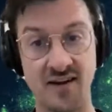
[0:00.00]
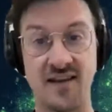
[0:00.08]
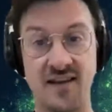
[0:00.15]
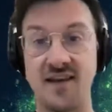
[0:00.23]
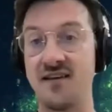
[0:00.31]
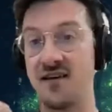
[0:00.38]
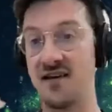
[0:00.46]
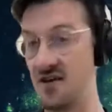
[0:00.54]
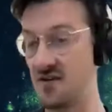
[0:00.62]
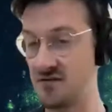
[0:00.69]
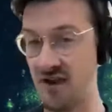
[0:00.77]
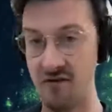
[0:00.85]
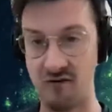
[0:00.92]
Like
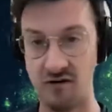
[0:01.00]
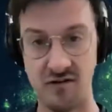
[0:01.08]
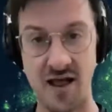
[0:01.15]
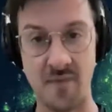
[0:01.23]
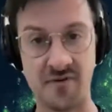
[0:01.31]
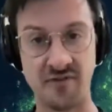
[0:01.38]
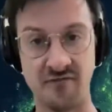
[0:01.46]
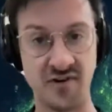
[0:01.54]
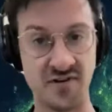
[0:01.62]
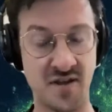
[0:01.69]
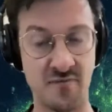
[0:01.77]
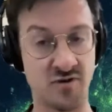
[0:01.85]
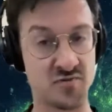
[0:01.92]
Terra collapsing, for
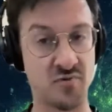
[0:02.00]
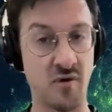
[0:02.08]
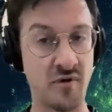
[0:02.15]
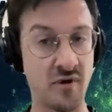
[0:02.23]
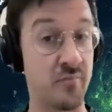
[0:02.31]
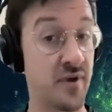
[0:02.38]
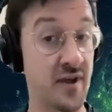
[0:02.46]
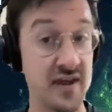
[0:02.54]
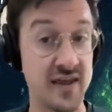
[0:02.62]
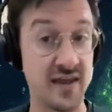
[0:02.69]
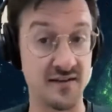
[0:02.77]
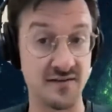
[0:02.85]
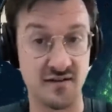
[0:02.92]
example, is probably a big
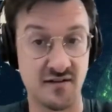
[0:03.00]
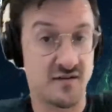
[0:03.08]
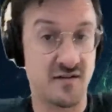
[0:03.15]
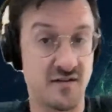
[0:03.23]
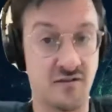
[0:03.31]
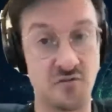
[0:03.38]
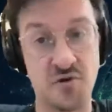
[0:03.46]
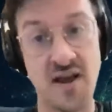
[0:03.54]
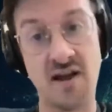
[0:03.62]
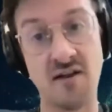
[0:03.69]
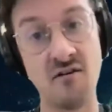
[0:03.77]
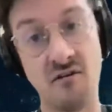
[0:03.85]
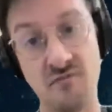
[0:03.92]
hit to Three
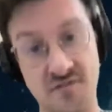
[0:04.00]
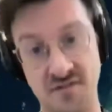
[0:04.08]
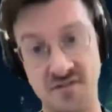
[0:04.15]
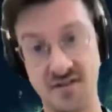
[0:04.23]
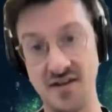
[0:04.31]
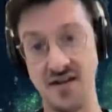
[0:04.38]
Arrows and